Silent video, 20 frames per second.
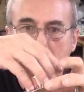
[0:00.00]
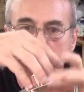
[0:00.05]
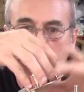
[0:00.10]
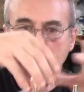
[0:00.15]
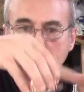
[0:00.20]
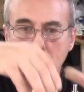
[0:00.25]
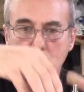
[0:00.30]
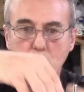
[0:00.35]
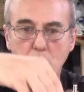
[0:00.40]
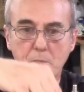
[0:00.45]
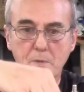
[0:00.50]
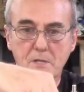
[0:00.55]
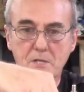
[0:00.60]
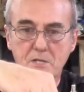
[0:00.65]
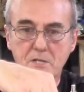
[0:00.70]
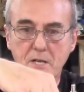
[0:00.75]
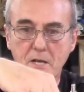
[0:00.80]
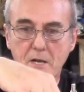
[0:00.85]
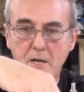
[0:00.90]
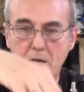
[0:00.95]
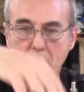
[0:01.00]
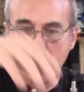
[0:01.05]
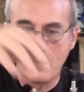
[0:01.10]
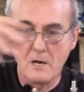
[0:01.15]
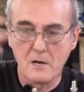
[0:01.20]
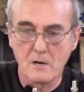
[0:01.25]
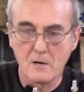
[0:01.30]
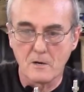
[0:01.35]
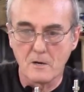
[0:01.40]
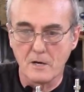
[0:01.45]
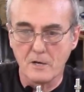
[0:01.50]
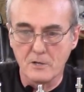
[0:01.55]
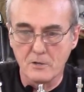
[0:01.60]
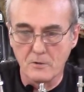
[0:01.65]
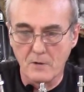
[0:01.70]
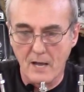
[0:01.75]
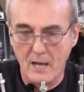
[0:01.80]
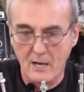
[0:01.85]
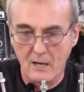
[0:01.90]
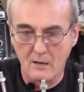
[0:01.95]
this would be sitting here, and
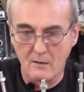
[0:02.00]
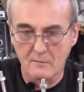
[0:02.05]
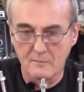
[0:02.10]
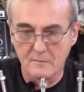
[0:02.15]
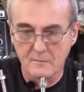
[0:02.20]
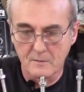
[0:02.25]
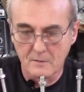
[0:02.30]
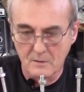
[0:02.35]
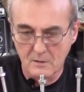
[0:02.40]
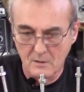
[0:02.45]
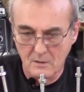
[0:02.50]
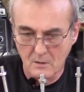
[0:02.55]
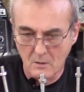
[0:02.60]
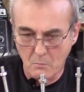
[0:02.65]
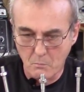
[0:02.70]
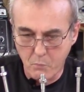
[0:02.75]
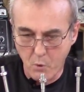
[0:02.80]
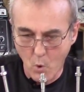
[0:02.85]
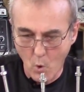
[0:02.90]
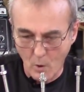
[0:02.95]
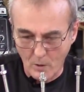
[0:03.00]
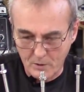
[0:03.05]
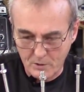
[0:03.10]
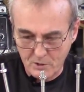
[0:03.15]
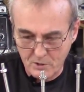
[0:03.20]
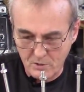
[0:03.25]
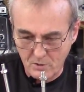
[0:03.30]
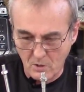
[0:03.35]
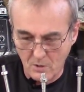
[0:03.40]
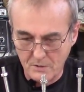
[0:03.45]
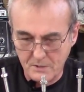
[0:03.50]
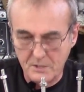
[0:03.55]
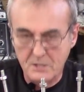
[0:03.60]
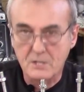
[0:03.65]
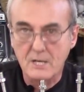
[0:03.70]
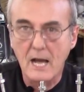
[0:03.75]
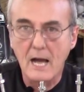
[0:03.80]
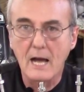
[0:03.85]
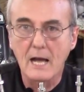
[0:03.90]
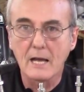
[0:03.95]
you'd have ports on the
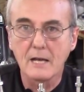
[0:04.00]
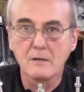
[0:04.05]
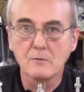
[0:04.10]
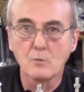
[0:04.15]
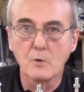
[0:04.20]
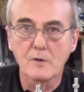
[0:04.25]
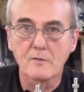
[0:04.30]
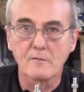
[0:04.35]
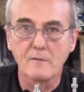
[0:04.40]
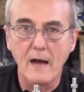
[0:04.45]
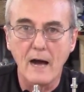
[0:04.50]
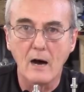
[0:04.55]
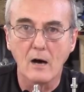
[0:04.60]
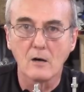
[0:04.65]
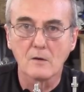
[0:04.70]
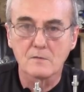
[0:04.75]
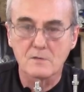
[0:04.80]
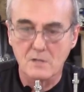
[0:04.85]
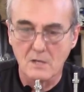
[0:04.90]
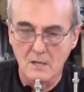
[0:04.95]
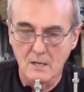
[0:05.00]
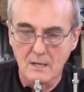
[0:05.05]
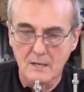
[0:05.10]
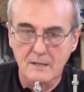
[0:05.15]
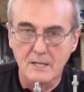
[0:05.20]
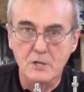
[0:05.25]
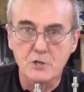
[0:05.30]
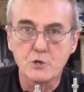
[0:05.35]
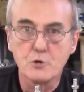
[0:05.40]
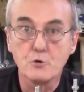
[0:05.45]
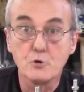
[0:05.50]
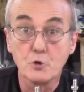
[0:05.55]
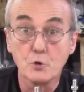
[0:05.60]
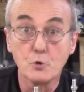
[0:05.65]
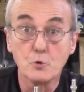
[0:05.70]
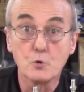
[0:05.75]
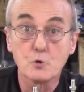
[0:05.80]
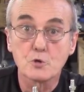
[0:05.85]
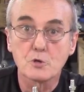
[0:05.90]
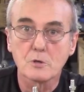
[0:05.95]
side with valves that you
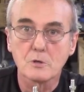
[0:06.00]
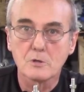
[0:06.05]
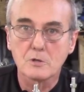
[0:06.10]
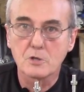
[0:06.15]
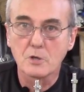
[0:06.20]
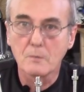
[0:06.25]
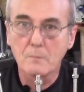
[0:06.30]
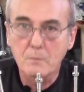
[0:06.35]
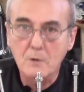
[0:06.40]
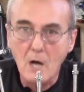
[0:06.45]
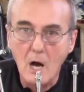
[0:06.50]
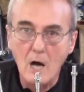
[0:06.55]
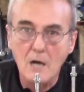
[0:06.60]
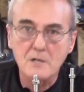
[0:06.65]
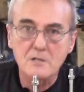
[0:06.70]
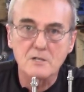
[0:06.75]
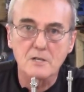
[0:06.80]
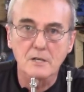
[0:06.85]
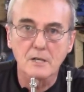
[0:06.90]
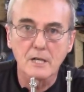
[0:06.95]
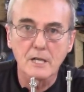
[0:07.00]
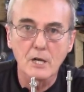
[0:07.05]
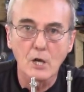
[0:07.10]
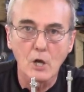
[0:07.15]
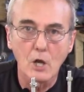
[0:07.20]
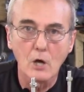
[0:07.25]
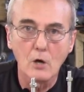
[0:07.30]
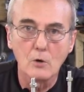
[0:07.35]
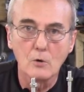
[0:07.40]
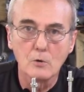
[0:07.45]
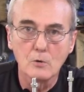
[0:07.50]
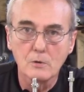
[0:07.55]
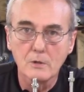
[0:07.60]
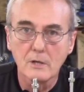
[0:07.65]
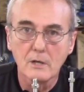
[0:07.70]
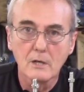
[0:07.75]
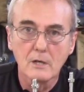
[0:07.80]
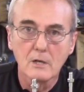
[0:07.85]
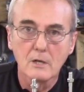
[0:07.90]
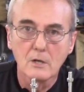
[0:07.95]
use to constantly load
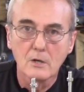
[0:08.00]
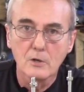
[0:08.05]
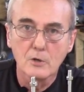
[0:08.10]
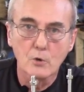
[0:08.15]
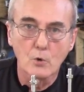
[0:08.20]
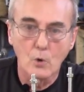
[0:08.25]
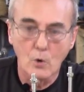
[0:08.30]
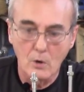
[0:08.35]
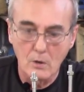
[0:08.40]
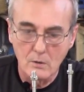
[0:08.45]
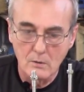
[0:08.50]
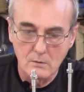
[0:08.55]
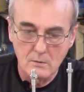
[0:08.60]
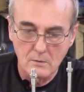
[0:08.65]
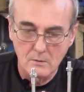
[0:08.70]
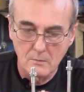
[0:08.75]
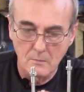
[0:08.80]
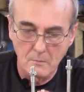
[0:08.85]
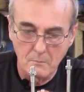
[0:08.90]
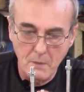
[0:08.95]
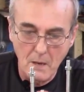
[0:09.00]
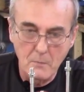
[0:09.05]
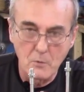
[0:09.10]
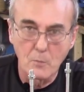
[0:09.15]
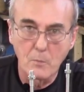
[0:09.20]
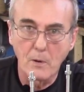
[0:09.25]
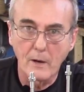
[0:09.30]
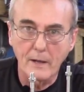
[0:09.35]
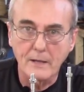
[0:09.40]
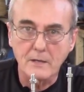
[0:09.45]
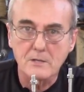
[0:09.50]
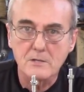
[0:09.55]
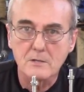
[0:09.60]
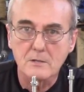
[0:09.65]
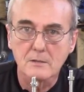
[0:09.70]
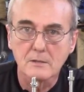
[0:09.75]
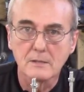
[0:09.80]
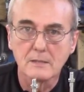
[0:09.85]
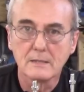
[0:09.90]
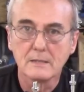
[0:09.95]
your bubble plates.
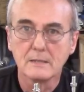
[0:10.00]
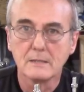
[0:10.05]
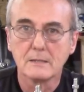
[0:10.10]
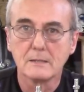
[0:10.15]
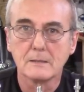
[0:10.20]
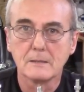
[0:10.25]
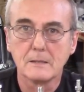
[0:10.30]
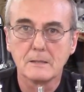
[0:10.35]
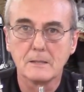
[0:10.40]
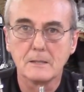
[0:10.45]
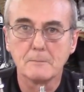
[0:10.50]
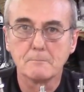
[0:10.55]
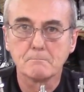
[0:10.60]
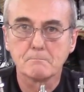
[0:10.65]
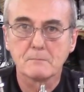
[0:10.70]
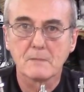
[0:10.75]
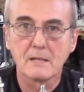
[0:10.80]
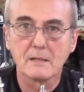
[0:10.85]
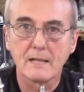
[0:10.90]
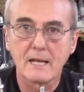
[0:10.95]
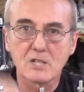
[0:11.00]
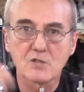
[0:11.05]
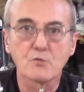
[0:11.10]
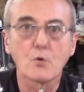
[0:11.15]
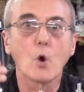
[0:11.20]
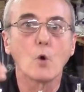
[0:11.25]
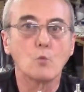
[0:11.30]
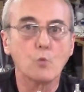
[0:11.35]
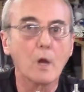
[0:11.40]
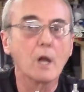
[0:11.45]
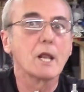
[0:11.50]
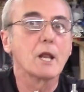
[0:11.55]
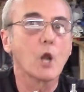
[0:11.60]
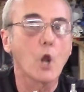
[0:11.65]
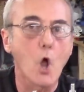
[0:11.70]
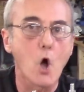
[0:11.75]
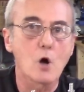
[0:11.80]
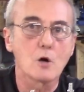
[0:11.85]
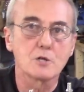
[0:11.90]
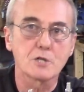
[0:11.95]
Um, that's for a really
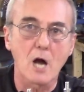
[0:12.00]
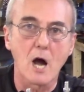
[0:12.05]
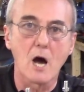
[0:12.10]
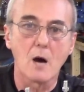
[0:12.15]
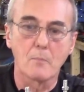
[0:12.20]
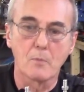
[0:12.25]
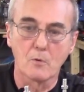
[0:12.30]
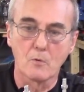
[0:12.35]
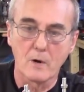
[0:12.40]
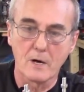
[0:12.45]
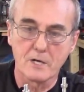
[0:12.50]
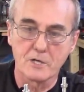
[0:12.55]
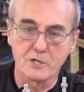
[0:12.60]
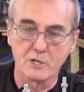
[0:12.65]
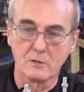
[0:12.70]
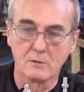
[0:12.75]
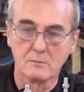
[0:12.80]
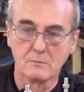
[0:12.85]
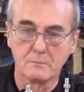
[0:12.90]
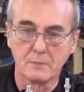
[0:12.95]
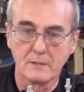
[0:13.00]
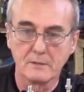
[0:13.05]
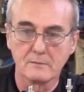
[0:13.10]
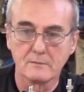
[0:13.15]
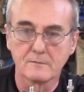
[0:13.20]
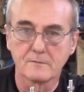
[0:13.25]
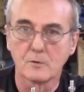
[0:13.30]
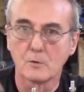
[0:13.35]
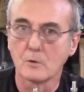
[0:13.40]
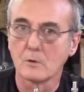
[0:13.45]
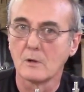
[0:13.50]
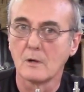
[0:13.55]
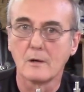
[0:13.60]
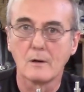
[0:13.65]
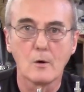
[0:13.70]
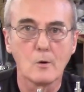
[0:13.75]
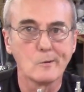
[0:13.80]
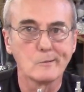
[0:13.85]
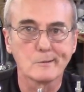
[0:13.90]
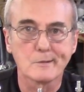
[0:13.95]
large operation, but for a
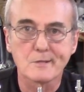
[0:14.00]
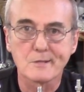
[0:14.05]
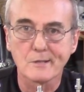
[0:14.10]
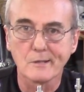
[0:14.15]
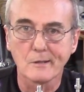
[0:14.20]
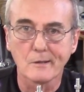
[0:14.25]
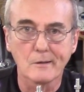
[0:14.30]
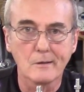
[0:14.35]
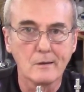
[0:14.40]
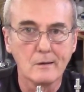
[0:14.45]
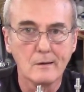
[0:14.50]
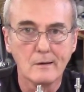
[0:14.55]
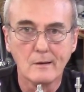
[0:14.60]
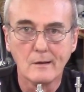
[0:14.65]
home distiller,